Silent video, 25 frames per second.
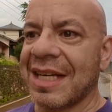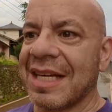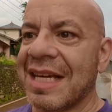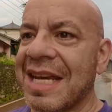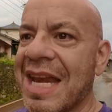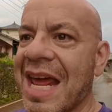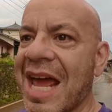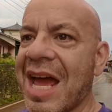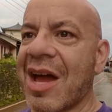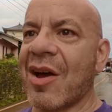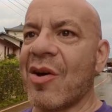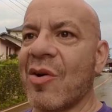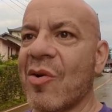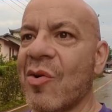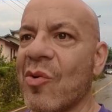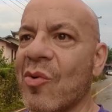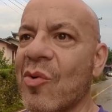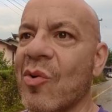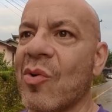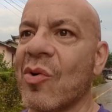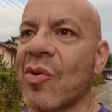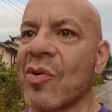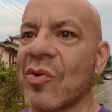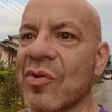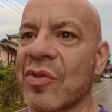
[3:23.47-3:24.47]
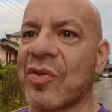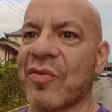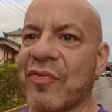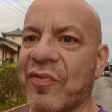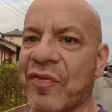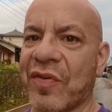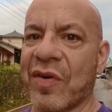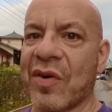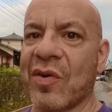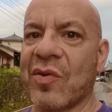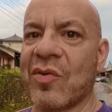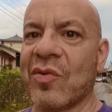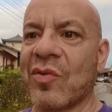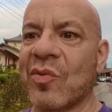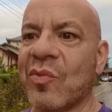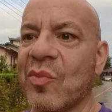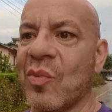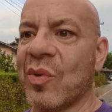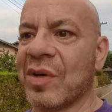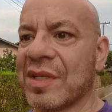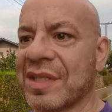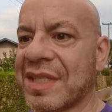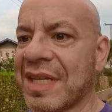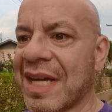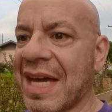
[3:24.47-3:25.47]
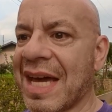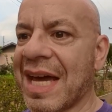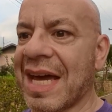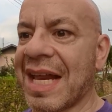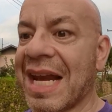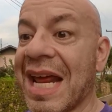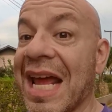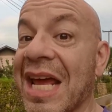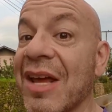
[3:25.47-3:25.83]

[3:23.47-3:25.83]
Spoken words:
Now the phone was at